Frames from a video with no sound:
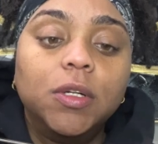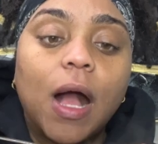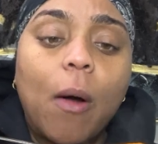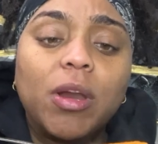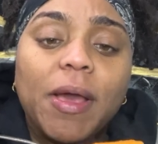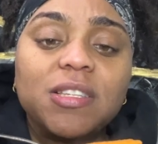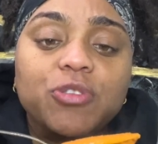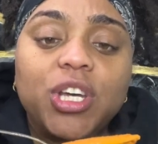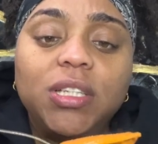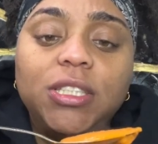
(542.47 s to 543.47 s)
I want to make some
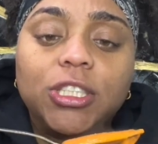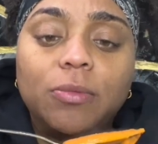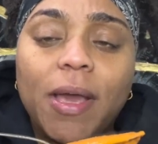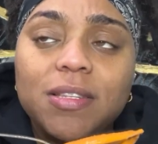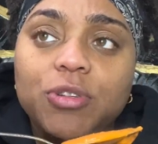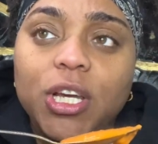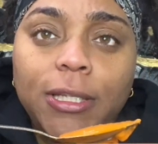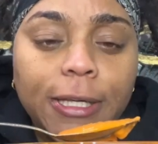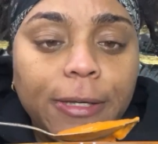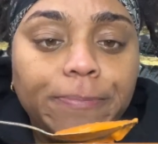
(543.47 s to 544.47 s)
chili soon. Make some
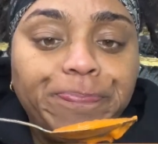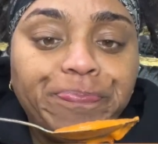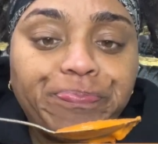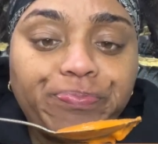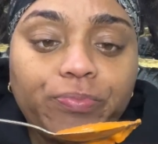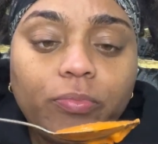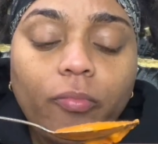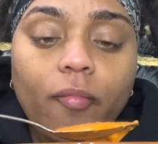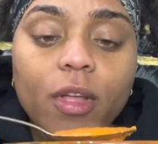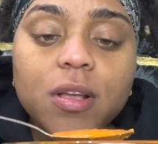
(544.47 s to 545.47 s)
chili,
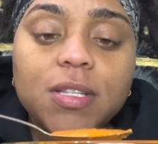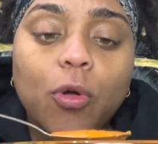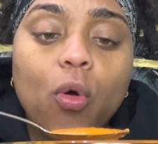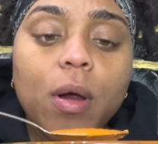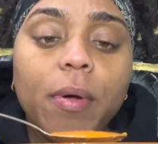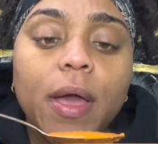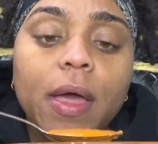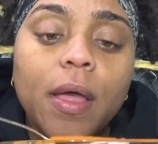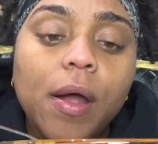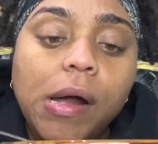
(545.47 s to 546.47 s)
some
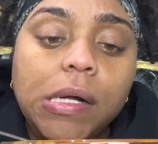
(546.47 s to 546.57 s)
cornbread.